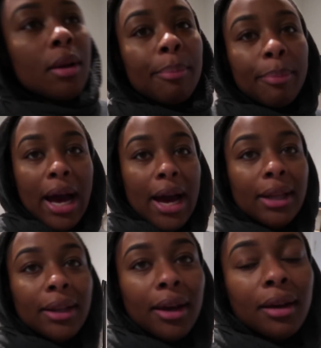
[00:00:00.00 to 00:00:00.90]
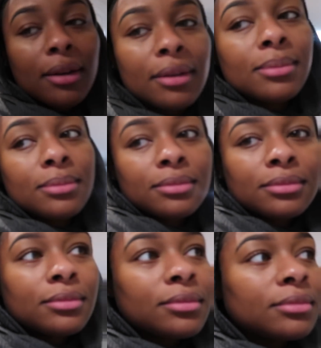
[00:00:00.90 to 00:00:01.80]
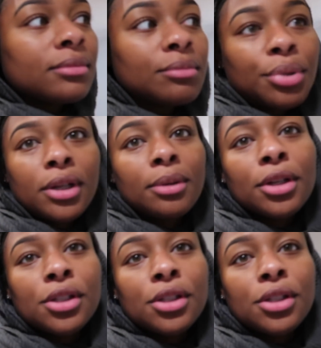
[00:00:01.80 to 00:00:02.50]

gonna buy like pretty